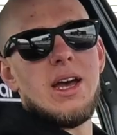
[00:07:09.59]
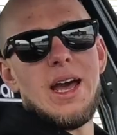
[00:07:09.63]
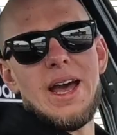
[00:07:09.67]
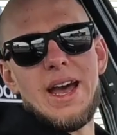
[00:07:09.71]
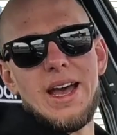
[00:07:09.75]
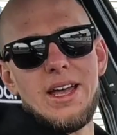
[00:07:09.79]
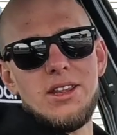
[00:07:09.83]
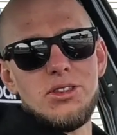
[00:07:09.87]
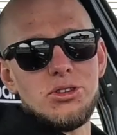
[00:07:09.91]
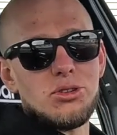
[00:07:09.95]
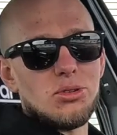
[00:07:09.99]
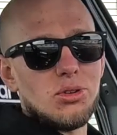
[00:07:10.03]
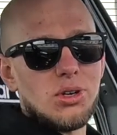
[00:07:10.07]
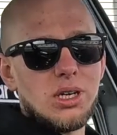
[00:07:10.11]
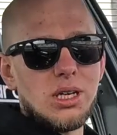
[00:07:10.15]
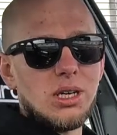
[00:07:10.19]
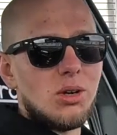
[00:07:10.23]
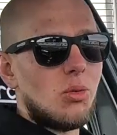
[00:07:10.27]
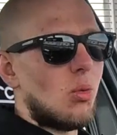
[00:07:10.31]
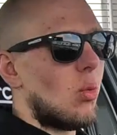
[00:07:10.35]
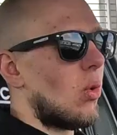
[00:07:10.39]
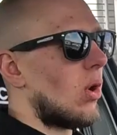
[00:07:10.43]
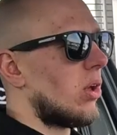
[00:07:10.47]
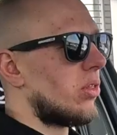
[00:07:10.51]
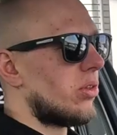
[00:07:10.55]

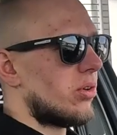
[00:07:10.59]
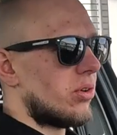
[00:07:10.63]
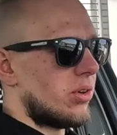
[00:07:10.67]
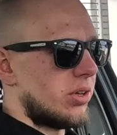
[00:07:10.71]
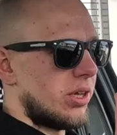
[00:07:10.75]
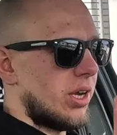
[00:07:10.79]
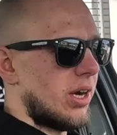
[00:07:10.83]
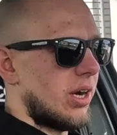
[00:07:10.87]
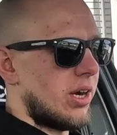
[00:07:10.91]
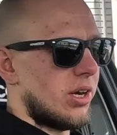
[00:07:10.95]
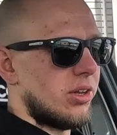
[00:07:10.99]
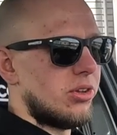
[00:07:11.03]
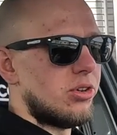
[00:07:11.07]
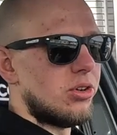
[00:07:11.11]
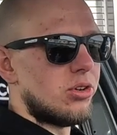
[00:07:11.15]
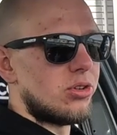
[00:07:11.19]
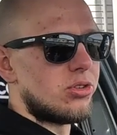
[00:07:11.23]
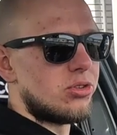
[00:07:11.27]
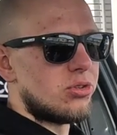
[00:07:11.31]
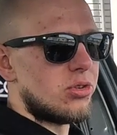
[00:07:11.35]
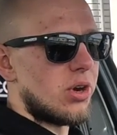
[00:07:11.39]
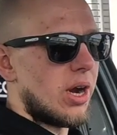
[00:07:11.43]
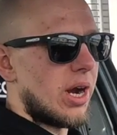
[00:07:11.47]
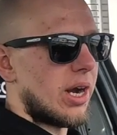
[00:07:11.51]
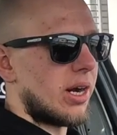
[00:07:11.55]
entering one or the other
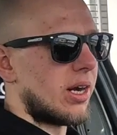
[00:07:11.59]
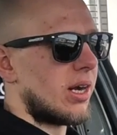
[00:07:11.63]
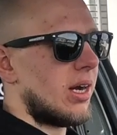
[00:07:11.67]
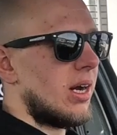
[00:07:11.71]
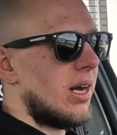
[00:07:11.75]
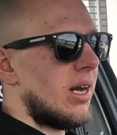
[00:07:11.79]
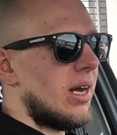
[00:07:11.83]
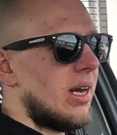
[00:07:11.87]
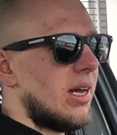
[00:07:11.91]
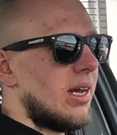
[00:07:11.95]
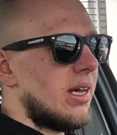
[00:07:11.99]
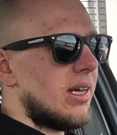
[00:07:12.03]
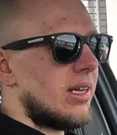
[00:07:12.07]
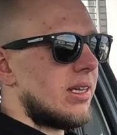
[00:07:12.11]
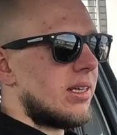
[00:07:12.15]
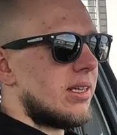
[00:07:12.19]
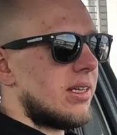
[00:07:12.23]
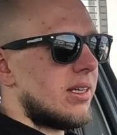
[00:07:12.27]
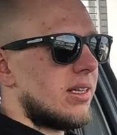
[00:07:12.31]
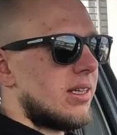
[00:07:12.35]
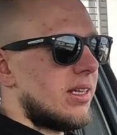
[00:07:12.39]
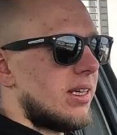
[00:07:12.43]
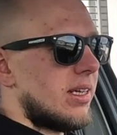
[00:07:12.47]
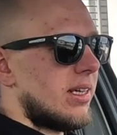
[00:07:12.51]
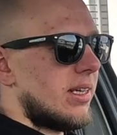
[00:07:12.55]
track.
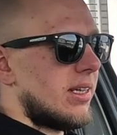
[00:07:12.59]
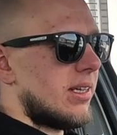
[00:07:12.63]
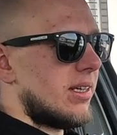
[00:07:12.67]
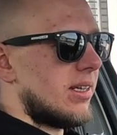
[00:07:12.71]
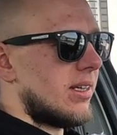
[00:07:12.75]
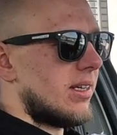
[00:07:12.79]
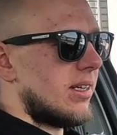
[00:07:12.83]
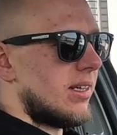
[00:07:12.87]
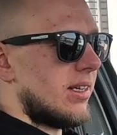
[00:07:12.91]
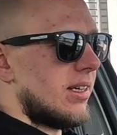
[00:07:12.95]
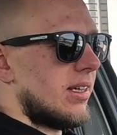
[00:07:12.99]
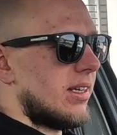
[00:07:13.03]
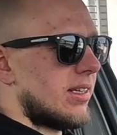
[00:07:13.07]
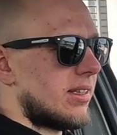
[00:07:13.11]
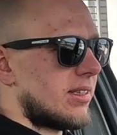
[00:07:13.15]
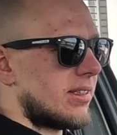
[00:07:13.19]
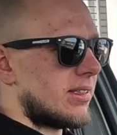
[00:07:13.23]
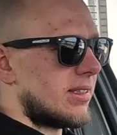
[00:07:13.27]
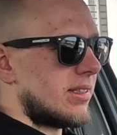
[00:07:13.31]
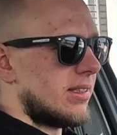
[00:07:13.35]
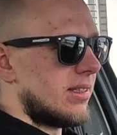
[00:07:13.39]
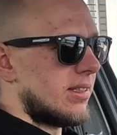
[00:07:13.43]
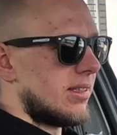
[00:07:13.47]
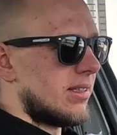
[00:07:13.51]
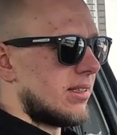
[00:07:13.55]

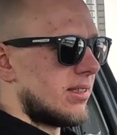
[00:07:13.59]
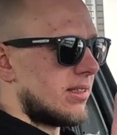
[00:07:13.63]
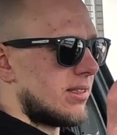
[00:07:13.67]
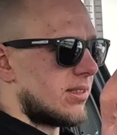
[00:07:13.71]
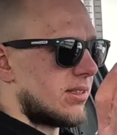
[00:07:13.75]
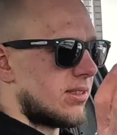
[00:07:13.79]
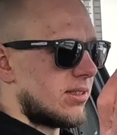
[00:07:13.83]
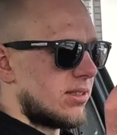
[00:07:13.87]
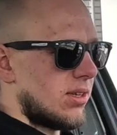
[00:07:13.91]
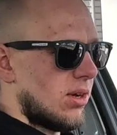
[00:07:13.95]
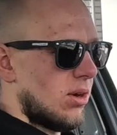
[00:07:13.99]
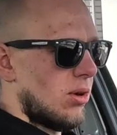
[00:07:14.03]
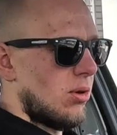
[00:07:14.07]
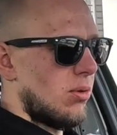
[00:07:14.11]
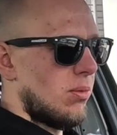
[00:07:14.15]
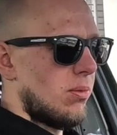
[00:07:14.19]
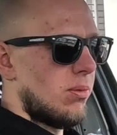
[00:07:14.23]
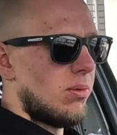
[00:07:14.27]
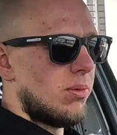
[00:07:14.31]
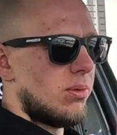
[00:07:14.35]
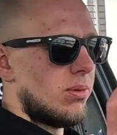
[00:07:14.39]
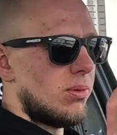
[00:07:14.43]
It's so